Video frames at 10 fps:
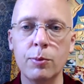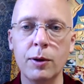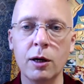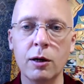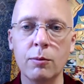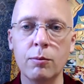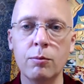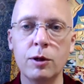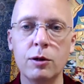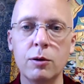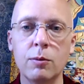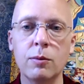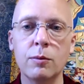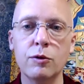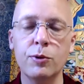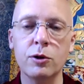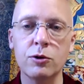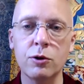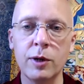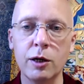um, meet
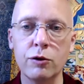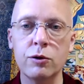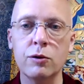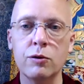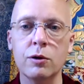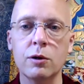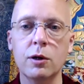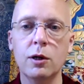spiritual masters and